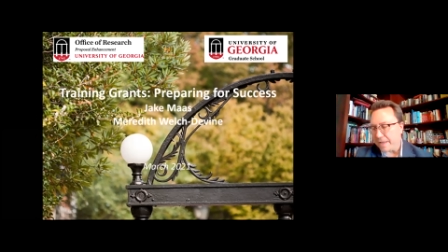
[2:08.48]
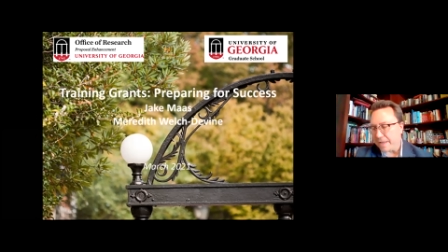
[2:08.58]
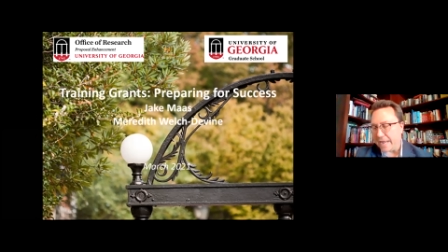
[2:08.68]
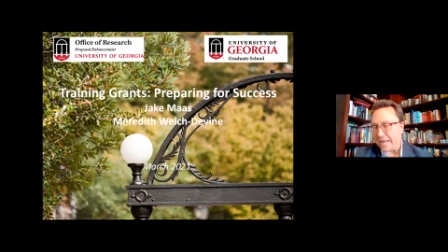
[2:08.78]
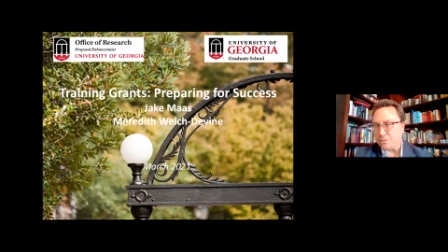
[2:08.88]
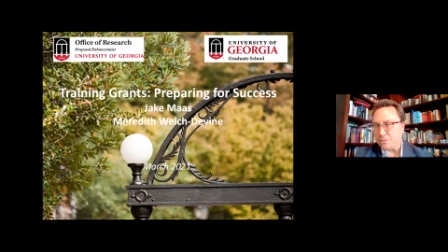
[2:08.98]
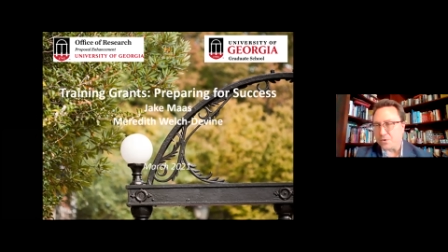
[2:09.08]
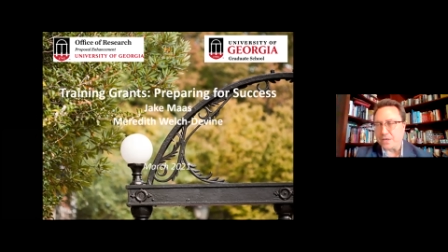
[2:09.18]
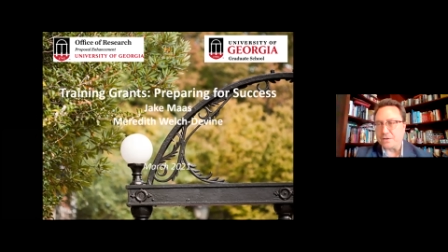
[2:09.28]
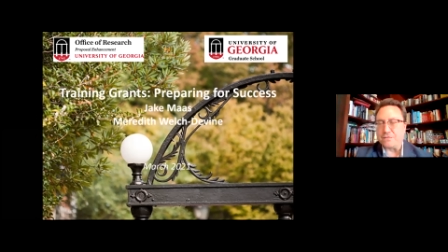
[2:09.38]
And we're
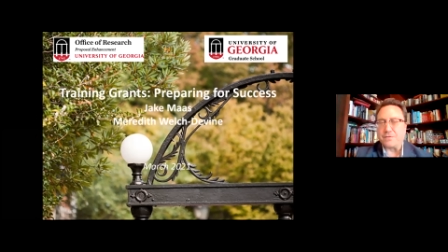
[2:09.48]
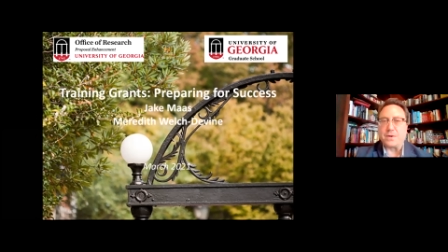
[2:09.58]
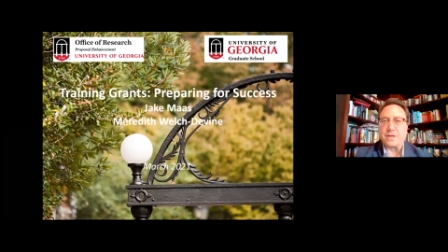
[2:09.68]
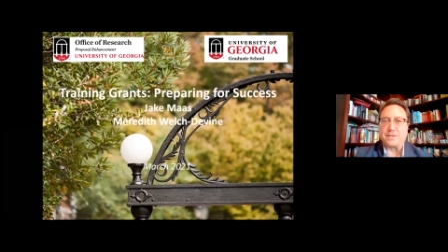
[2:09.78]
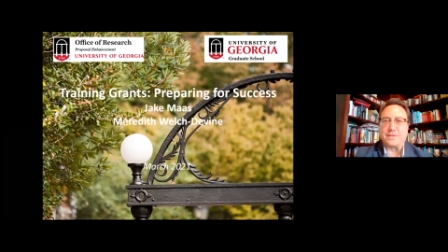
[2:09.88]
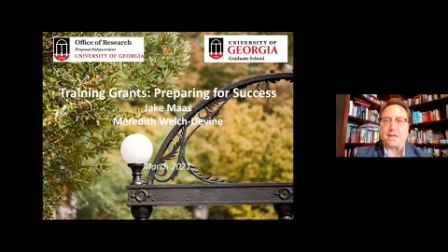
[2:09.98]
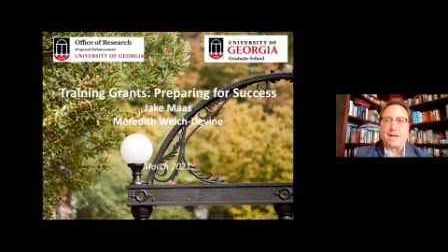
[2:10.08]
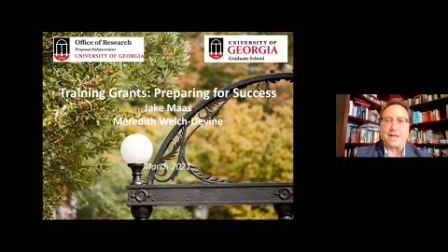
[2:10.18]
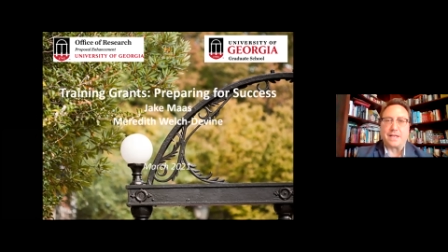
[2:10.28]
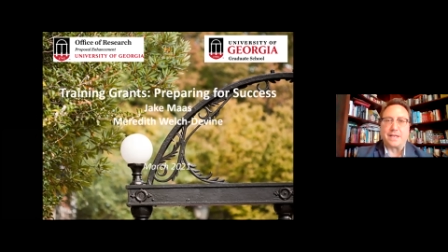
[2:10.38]
going to focus
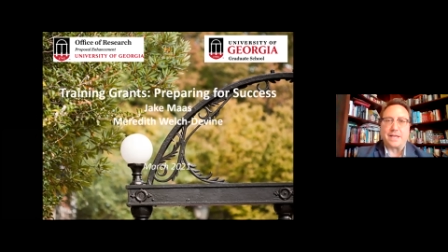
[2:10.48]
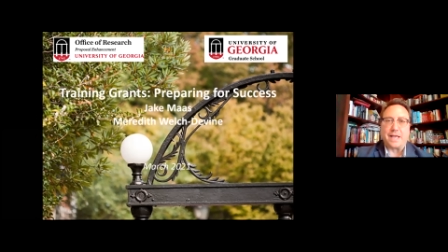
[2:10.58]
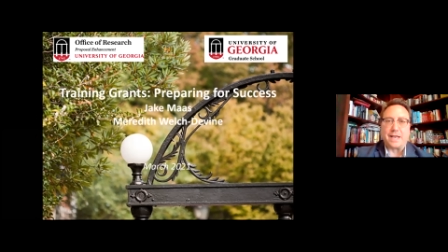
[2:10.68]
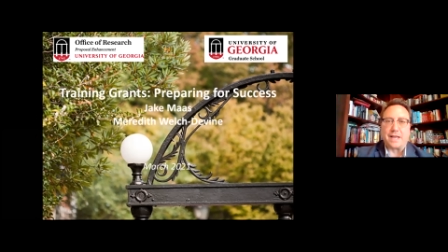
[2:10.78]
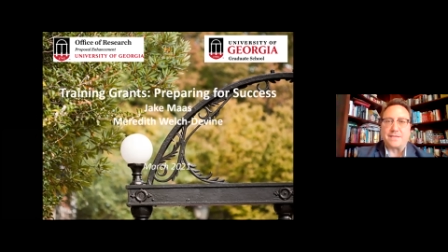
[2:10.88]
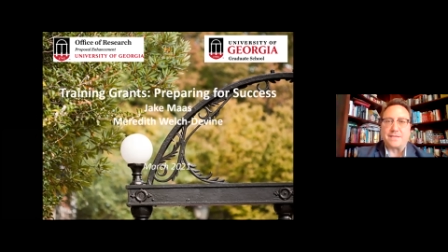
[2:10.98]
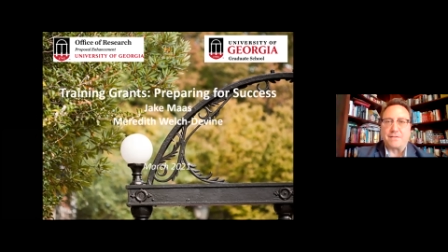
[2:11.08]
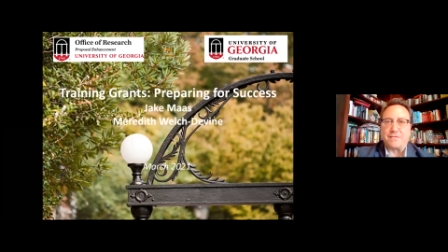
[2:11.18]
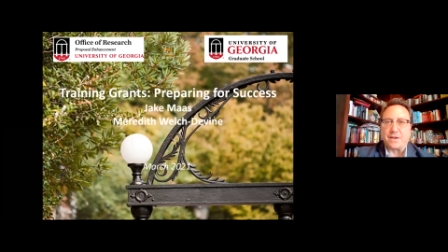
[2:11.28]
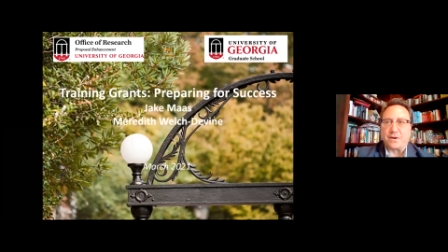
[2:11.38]
on
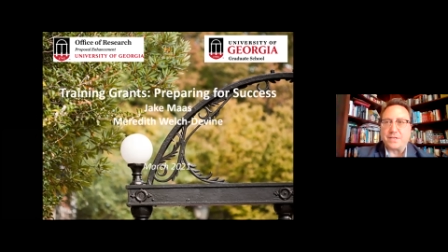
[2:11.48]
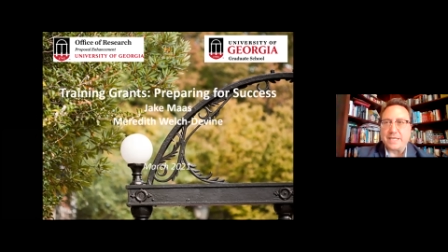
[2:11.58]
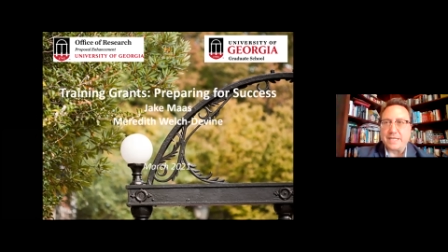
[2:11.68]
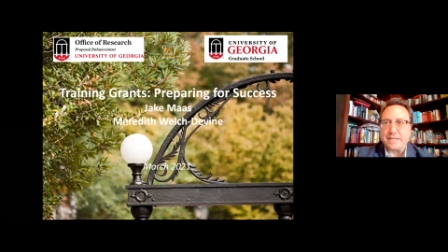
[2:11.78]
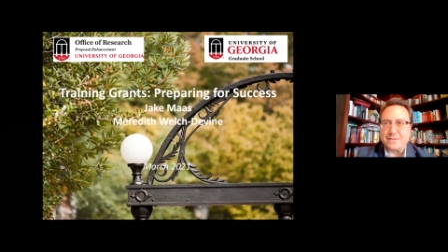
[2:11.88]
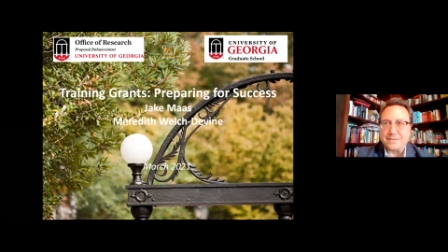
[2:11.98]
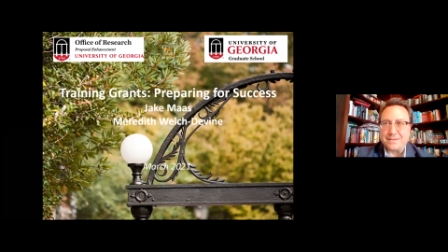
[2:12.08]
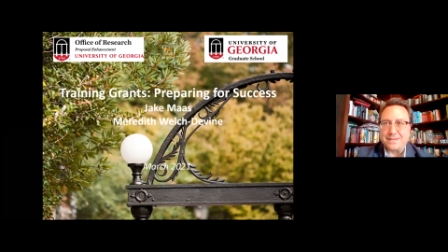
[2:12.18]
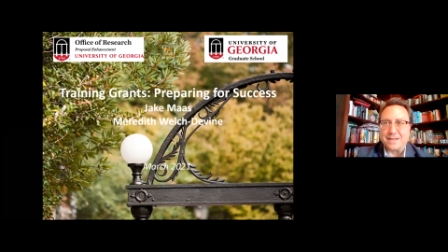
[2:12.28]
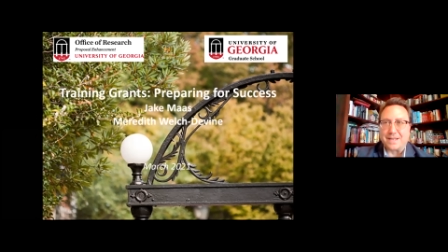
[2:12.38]
NSF
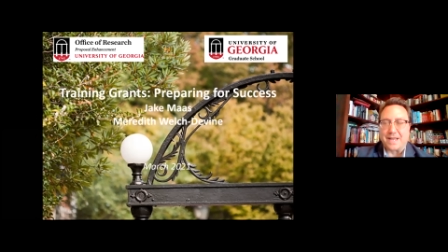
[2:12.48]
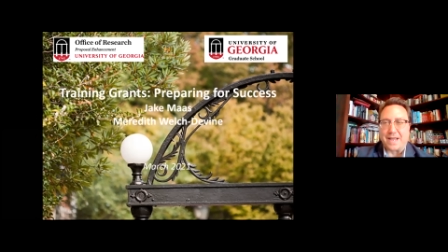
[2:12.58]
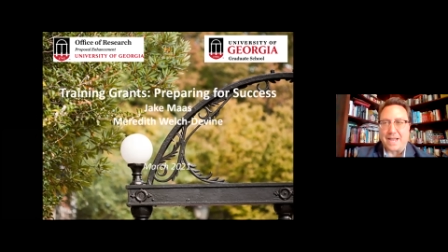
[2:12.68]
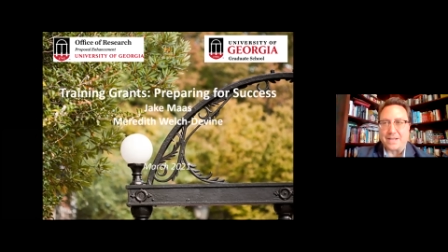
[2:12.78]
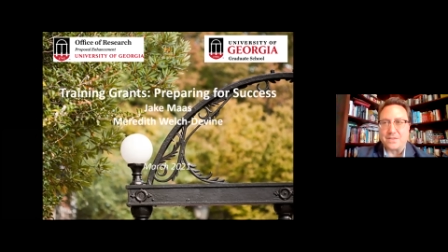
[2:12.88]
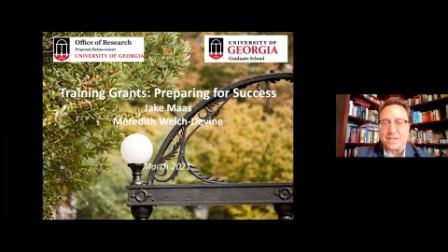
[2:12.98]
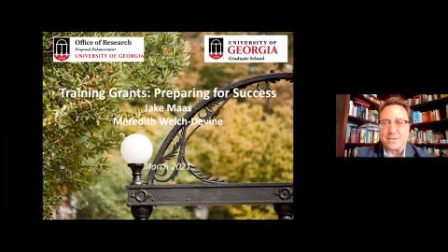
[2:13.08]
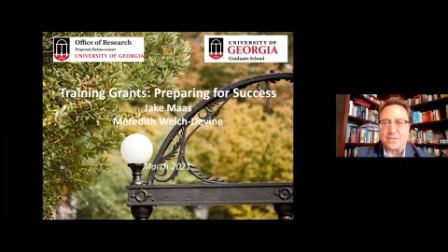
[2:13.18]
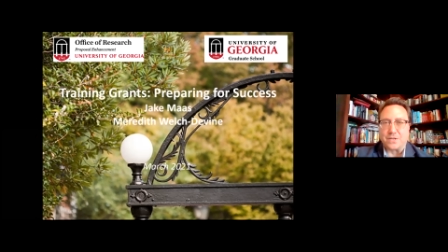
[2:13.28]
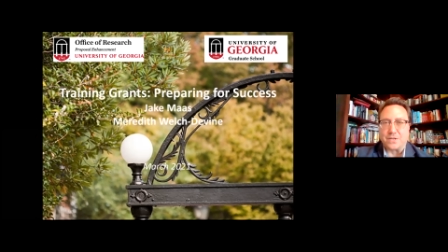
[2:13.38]
NRTs and
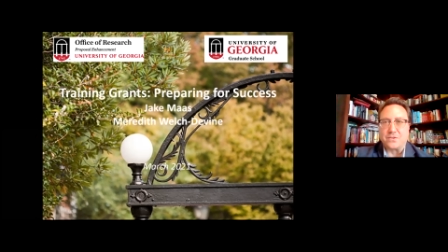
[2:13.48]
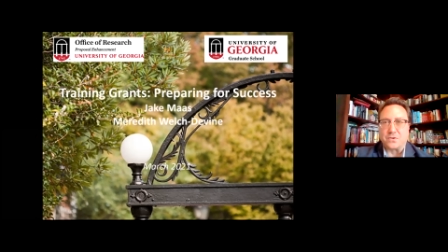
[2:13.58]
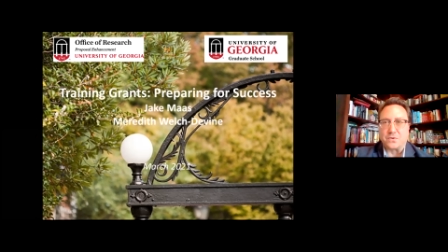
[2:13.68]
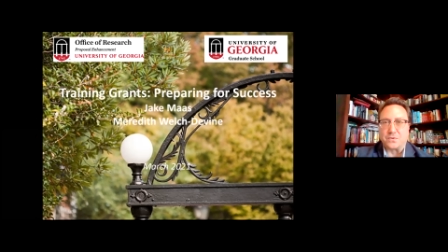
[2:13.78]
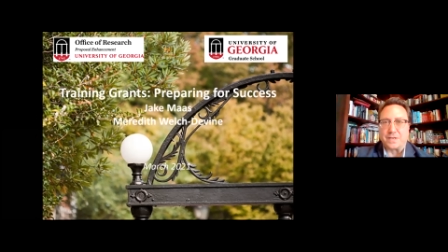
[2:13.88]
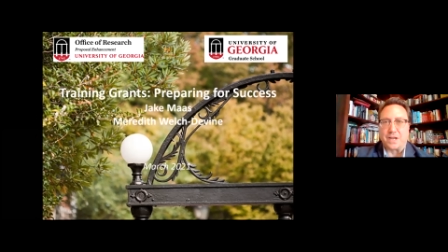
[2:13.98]
NIH T32s.